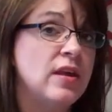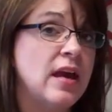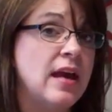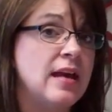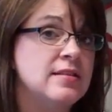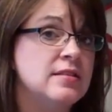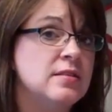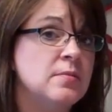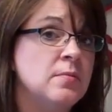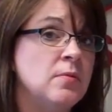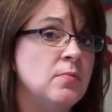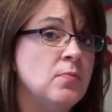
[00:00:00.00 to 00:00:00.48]
that
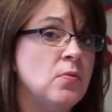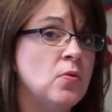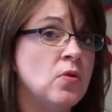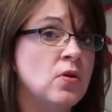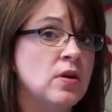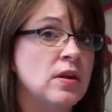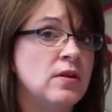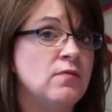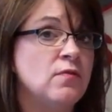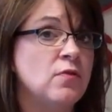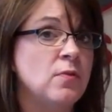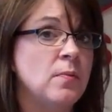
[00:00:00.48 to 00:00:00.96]
has some
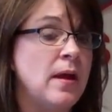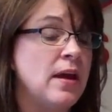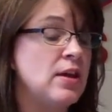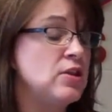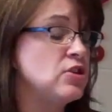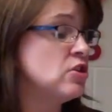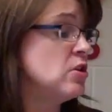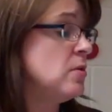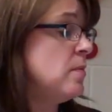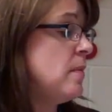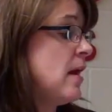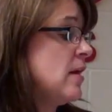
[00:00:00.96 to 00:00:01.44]
important
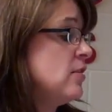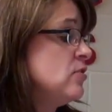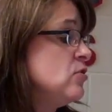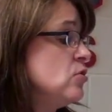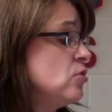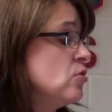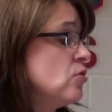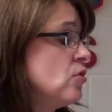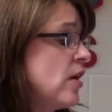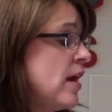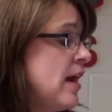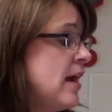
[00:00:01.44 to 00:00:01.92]
information about
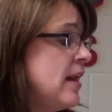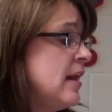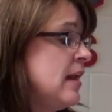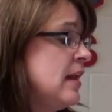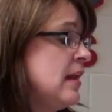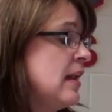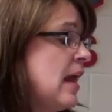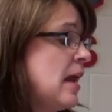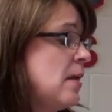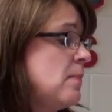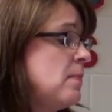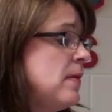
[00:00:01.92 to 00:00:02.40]
dual credit
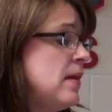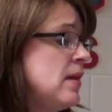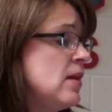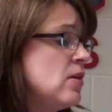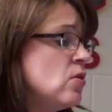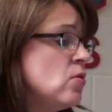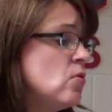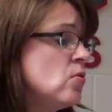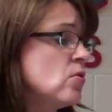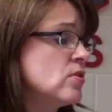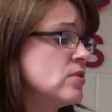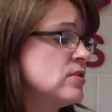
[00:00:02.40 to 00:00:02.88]
and
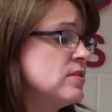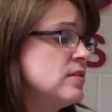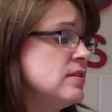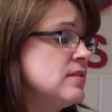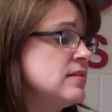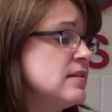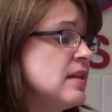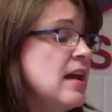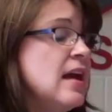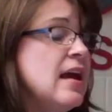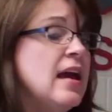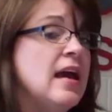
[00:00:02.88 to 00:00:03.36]
AP
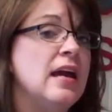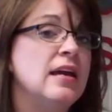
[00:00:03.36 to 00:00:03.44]
courses